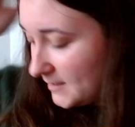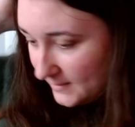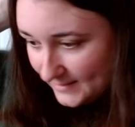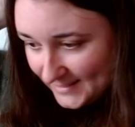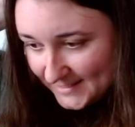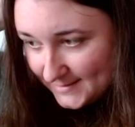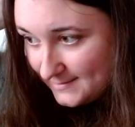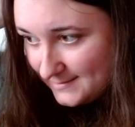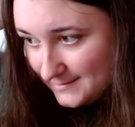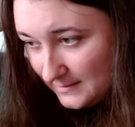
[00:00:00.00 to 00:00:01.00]
Let's
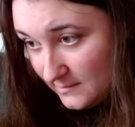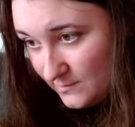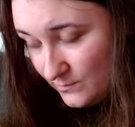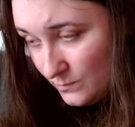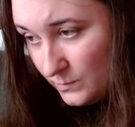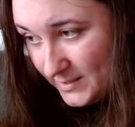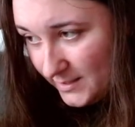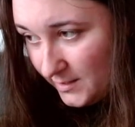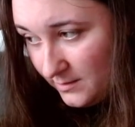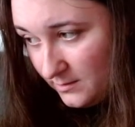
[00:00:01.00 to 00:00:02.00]
start
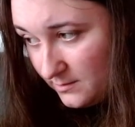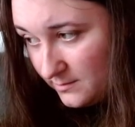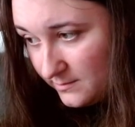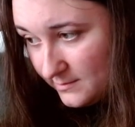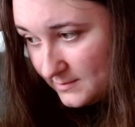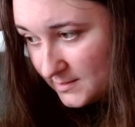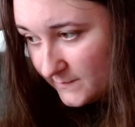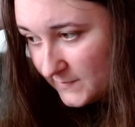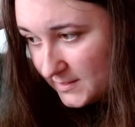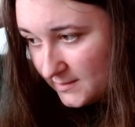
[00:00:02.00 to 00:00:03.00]
with
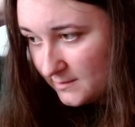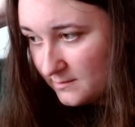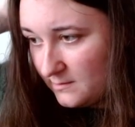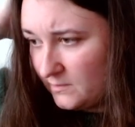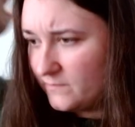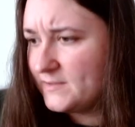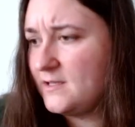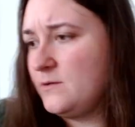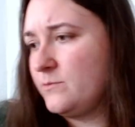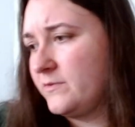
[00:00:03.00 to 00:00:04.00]
something you've
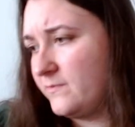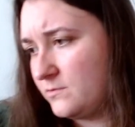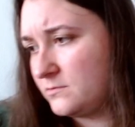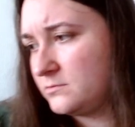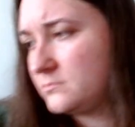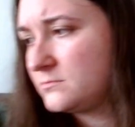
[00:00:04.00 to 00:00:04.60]
seen before.